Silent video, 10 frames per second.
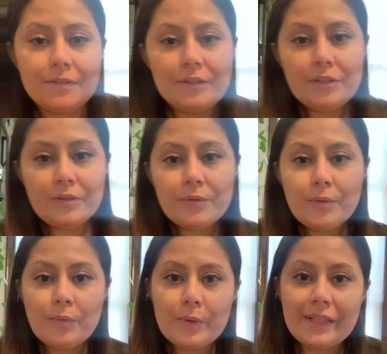
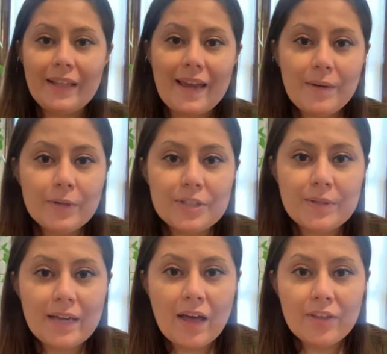you would like, we're
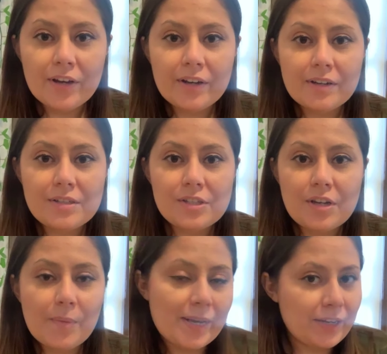doing other
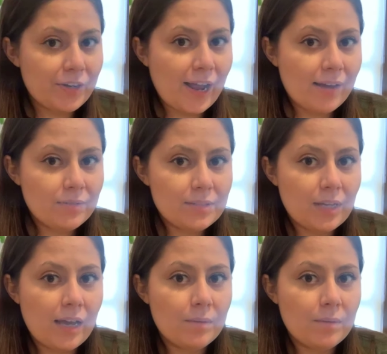snow mini crafts.